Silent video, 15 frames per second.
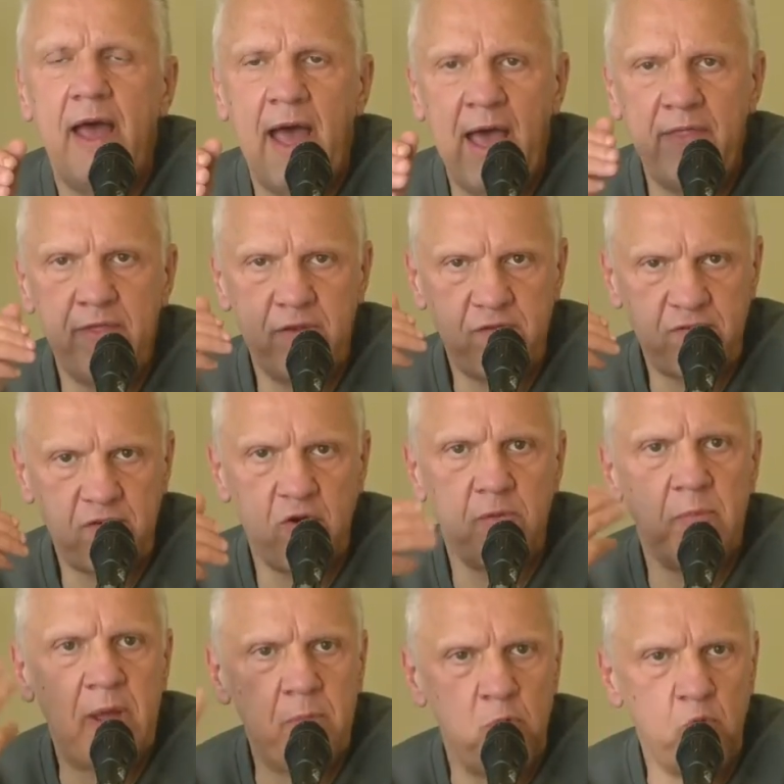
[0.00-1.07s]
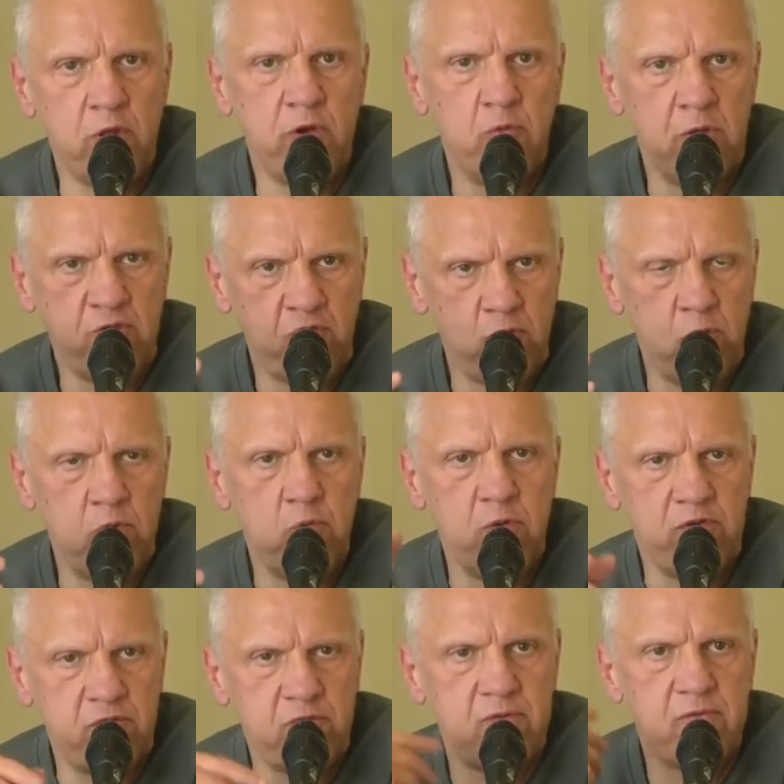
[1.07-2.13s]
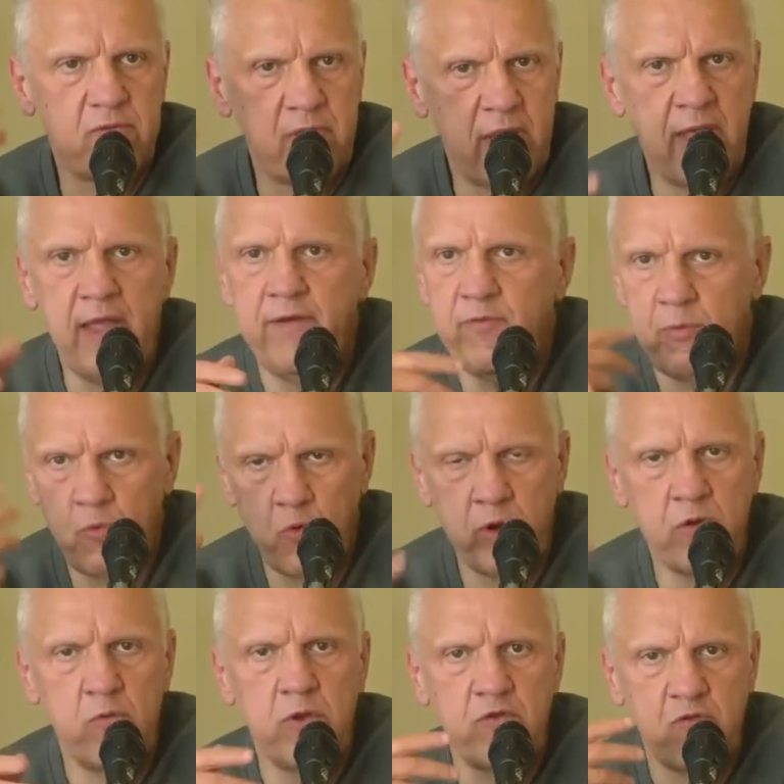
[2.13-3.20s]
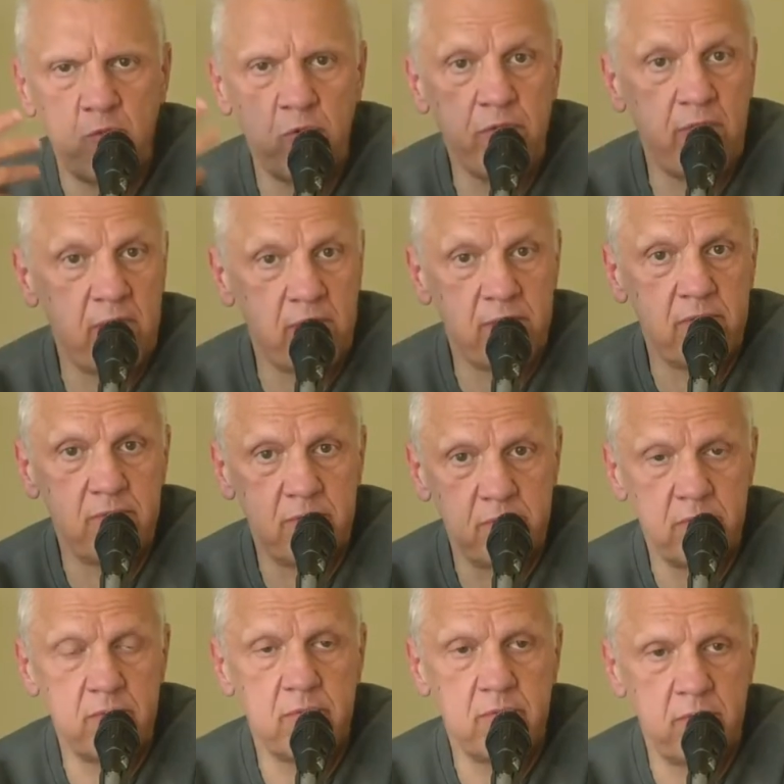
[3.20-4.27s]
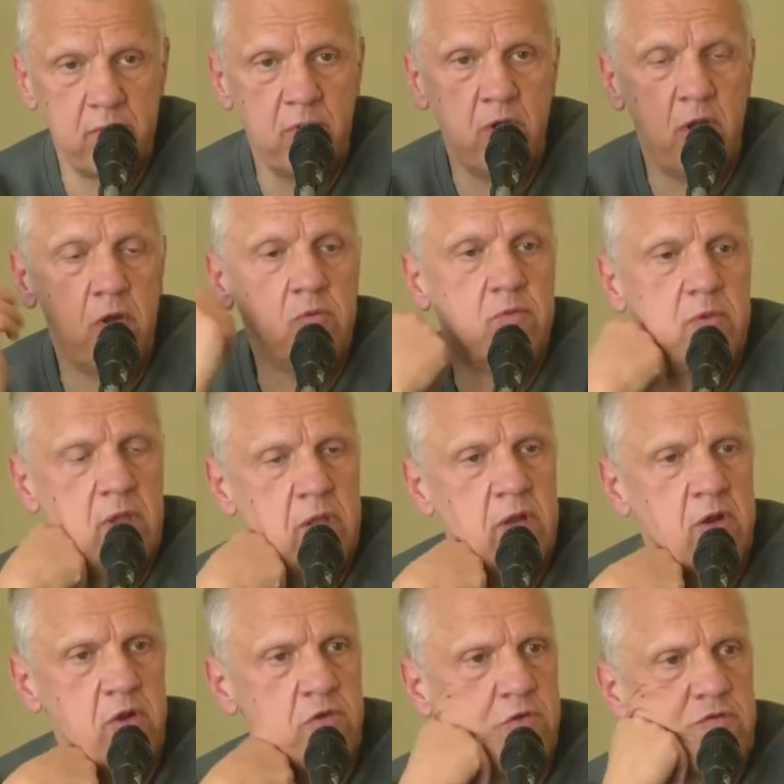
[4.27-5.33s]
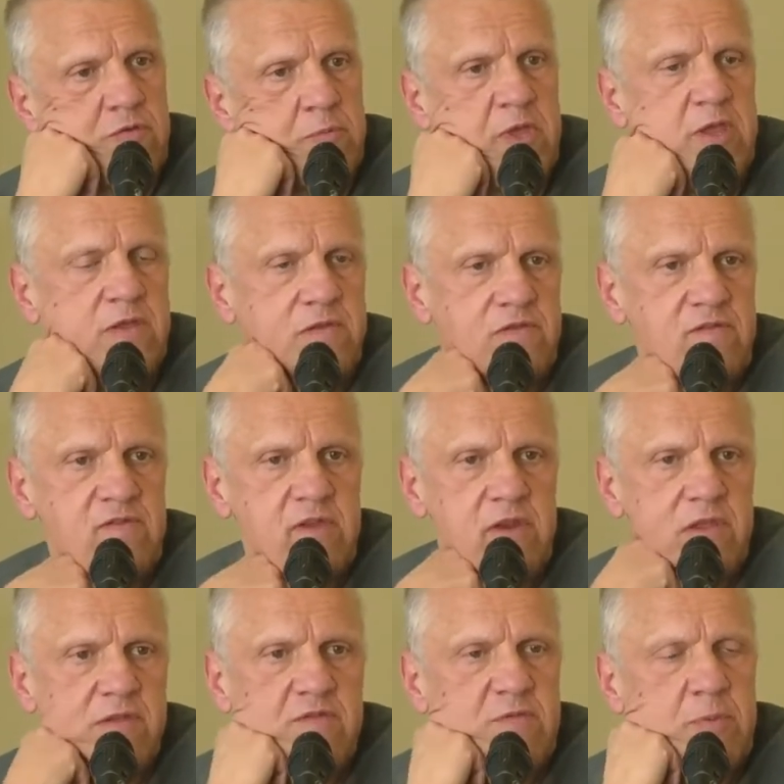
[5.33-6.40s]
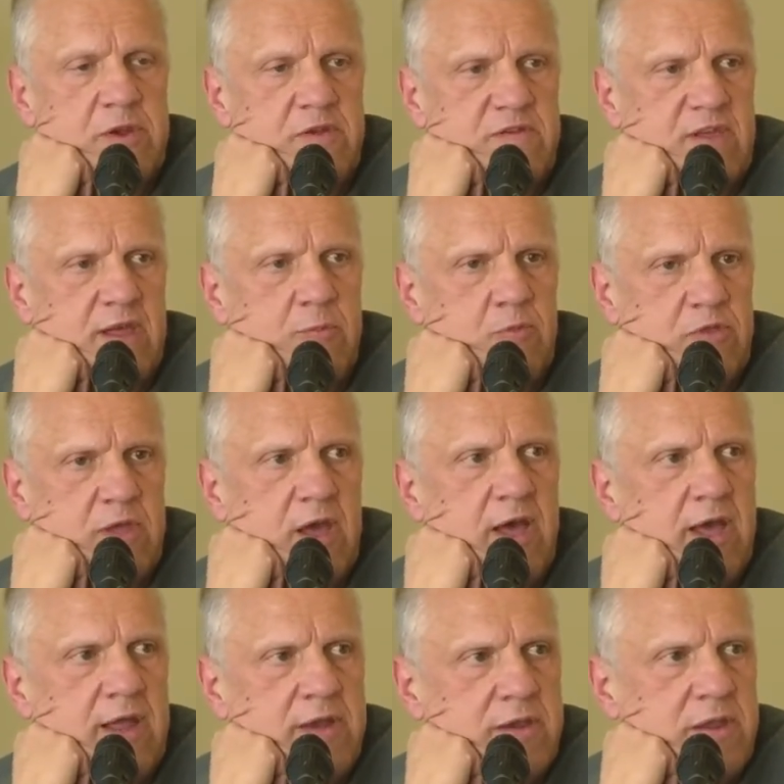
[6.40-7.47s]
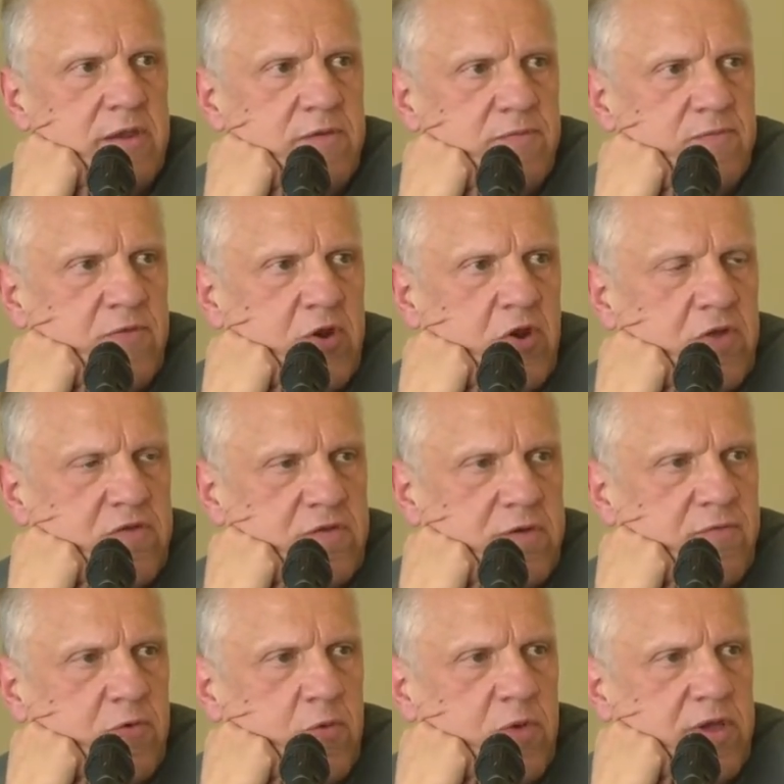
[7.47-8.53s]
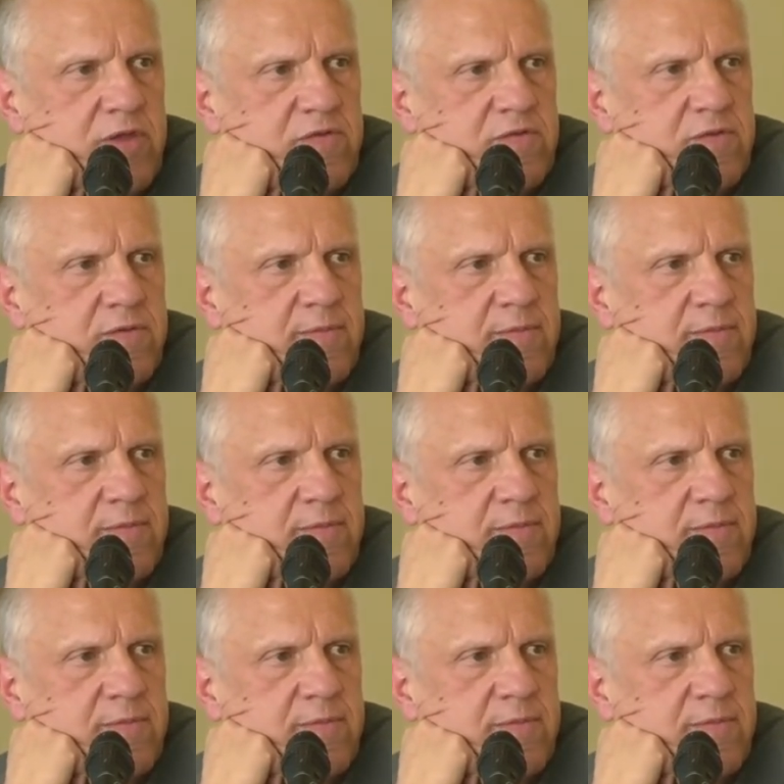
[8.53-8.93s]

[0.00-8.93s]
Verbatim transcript: I then start my morning ritual, which I have a morning ritual that you know includes me sitting and spending time with God in mm-hmm. various different ways.